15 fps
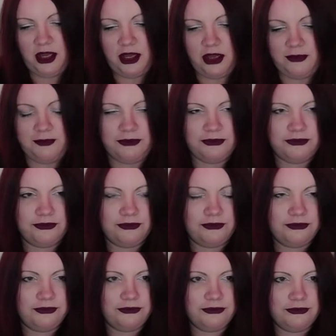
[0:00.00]

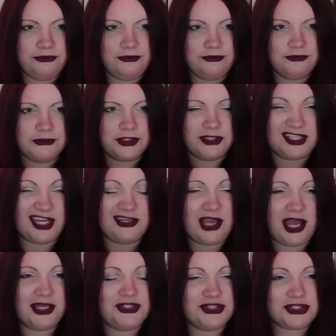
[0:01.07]
cause
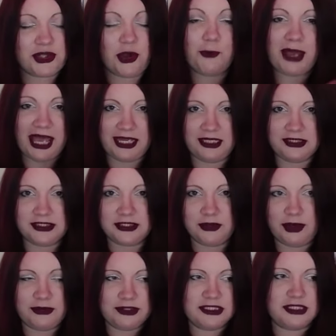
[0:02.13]
I just got paid.
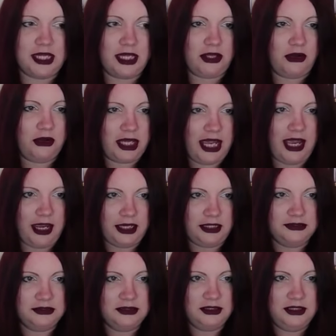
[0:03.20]
So I was like,
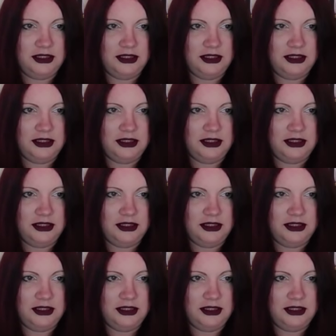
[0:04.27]
okay,